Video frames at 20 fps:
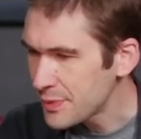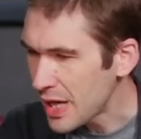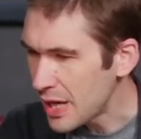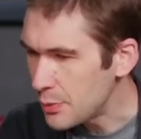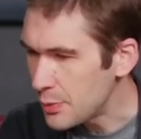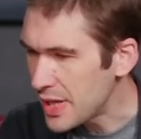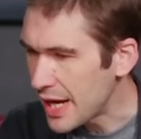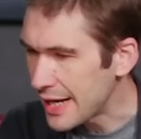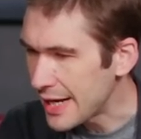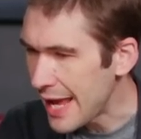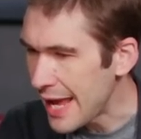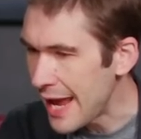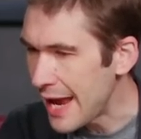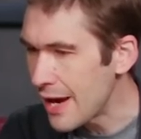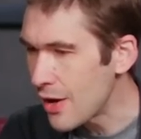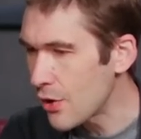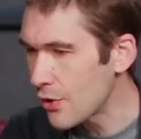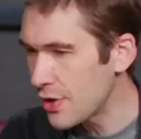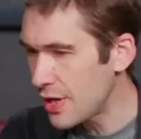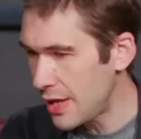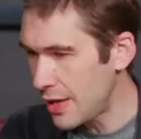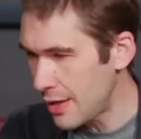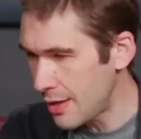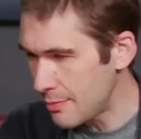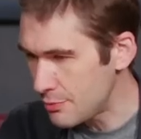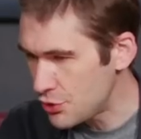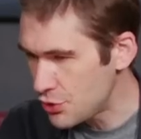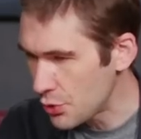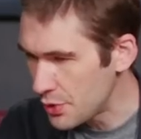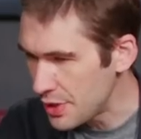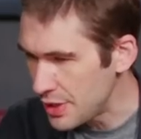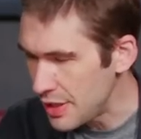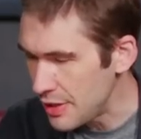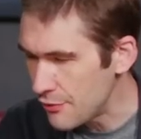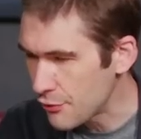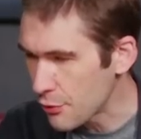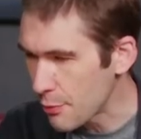and we got Airdam joining in